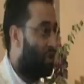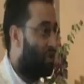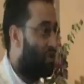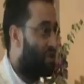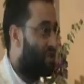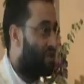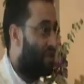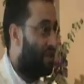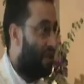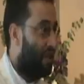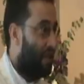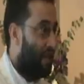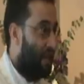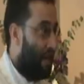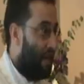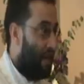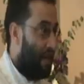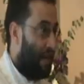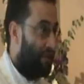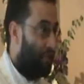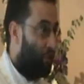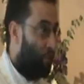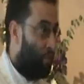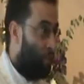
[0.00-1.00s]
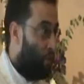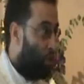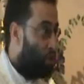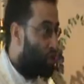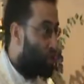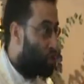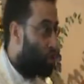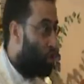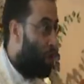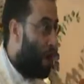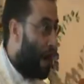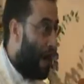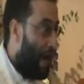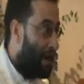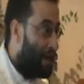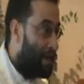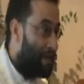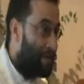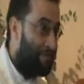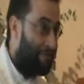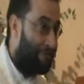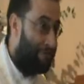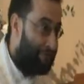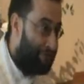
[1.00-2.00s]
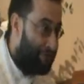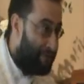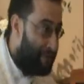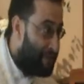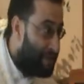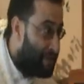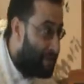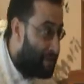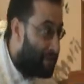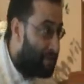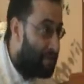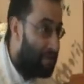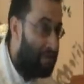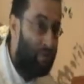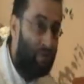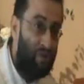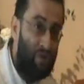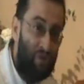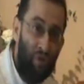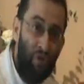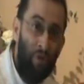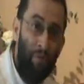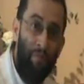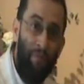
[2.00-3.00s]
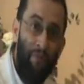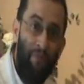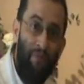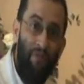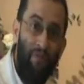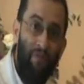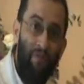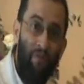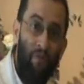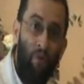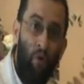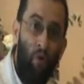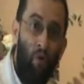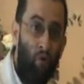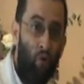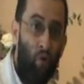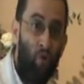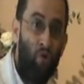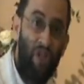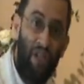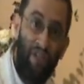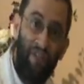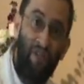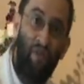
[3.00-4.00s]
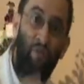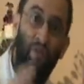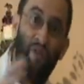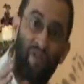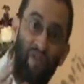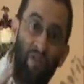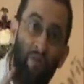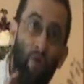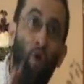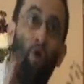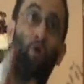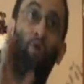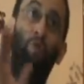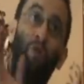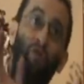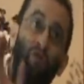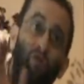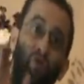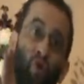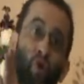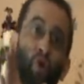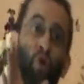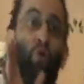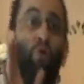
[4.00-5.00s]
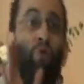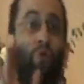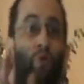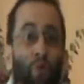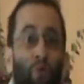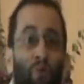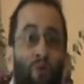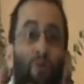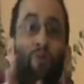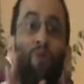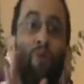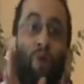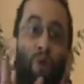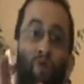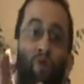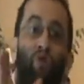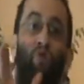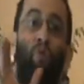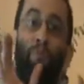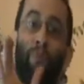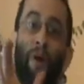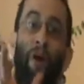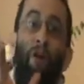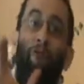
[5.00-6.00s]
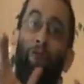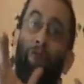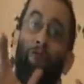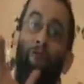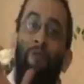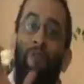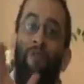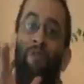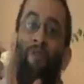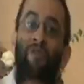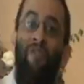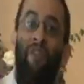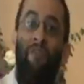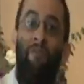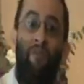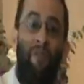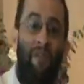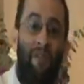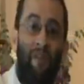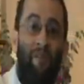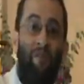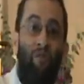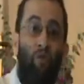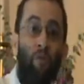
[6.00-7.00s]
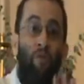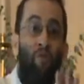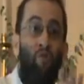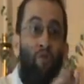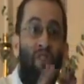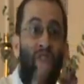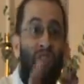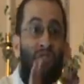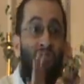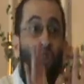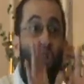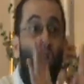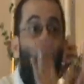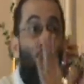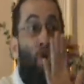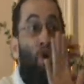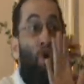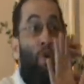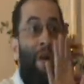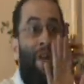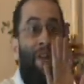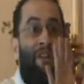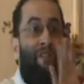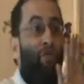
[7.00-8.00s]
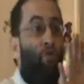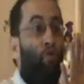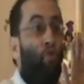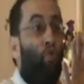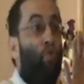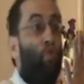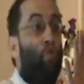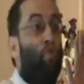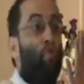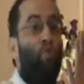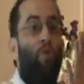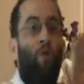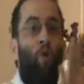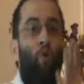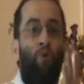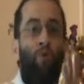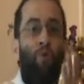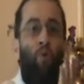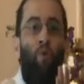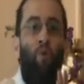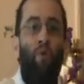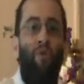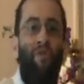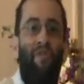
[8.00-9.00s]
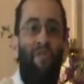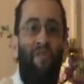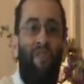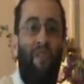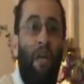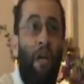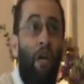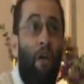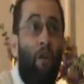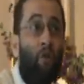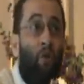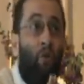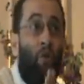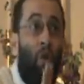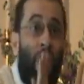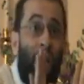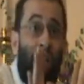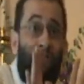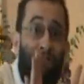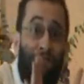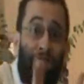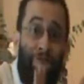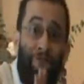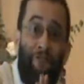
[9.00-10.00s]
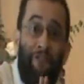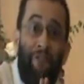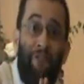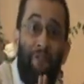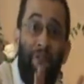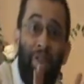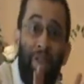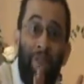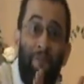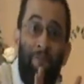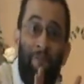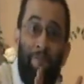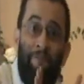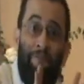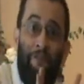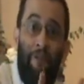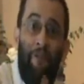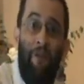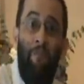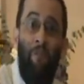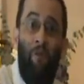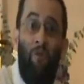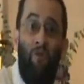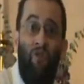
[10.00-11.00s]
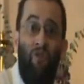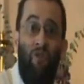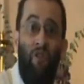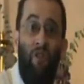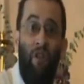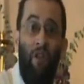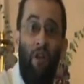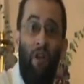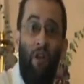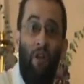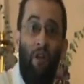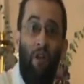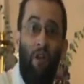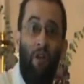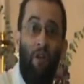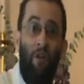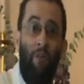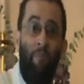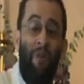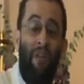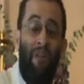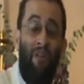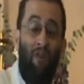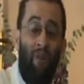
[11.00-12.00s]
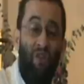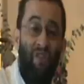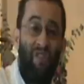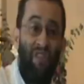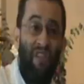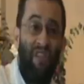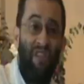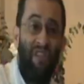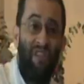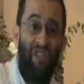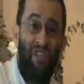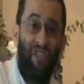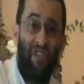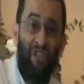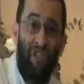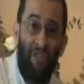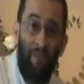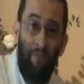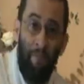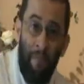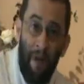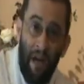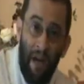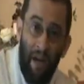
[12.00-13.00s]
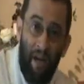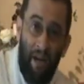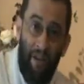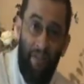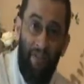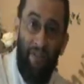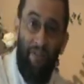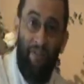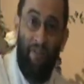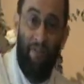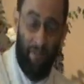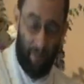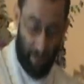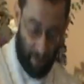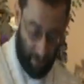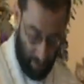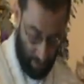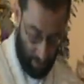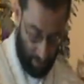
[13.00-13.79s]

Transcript: Because, like Don Bosco, I fear the serpent. You know, those ladies were saying, oh, Bosco, you know, you are so powerful against the devil. And Don Bosco says, oh, my lady, ooh, hold your horses. No, I fear him very much. Because he's smart.